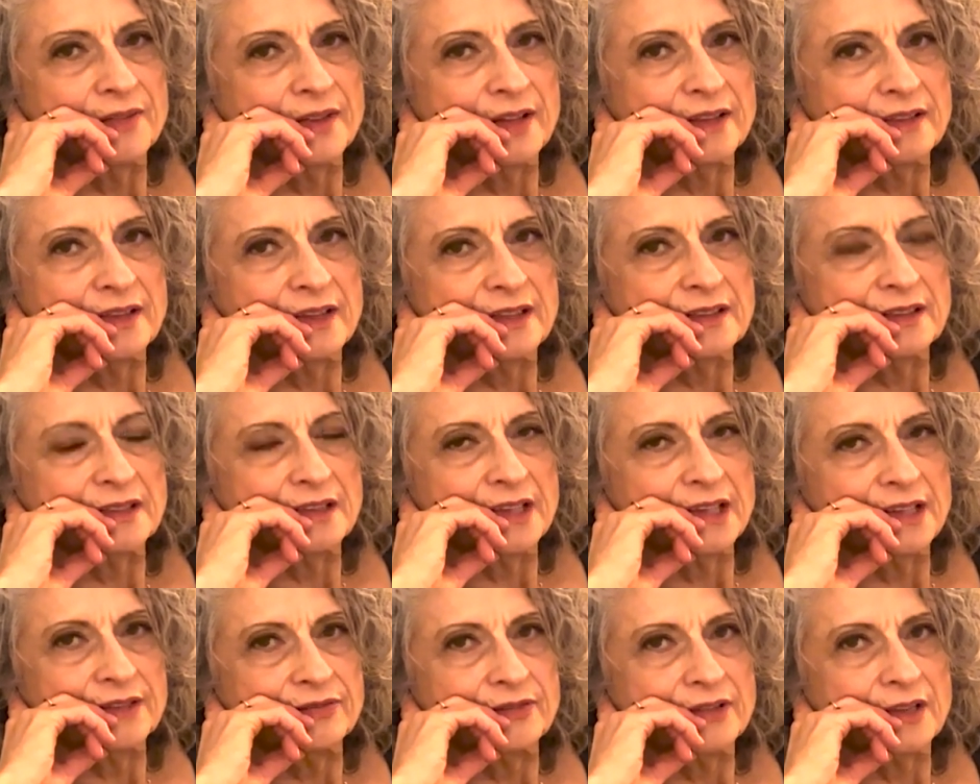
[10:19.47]
That takes a
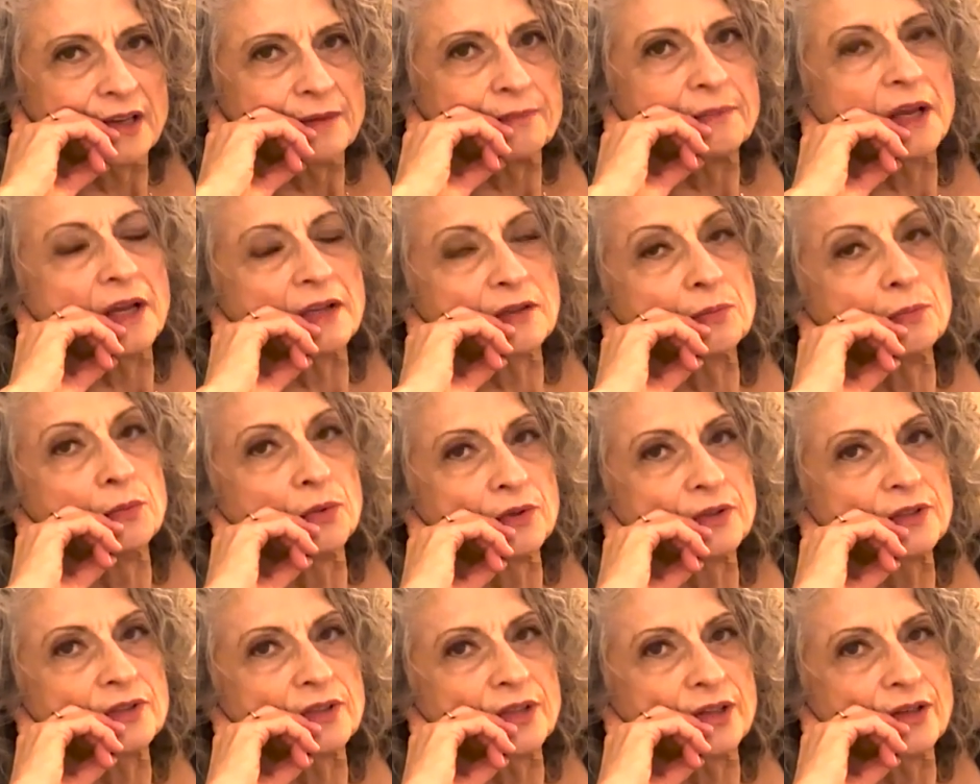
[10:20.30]
lifetime. Yes,
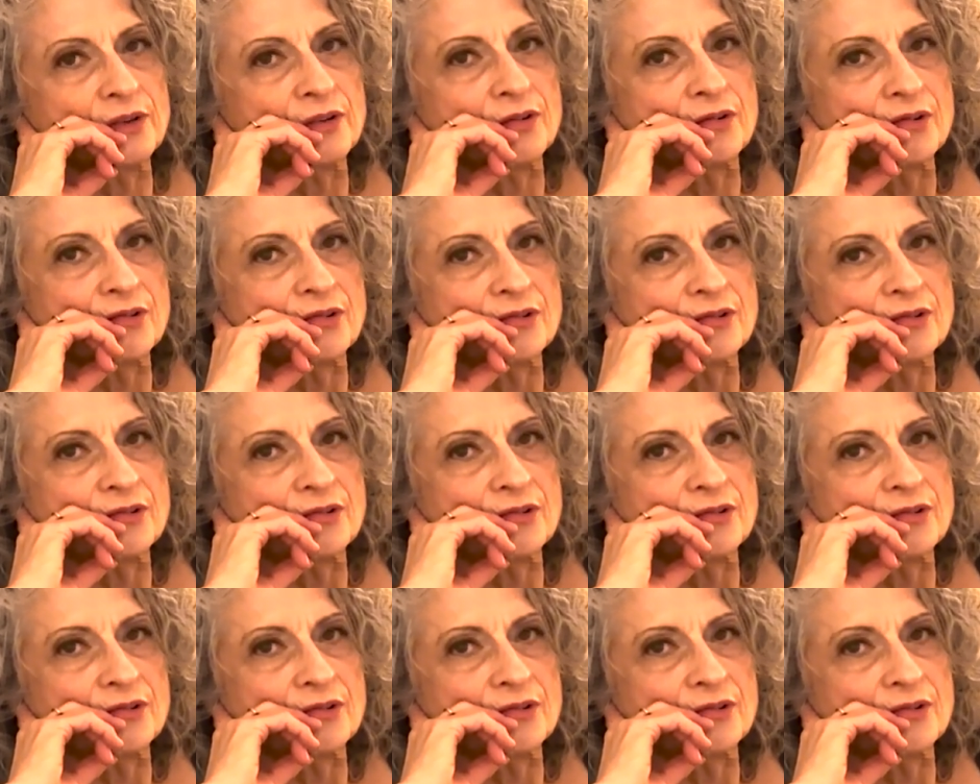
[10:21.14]
more so.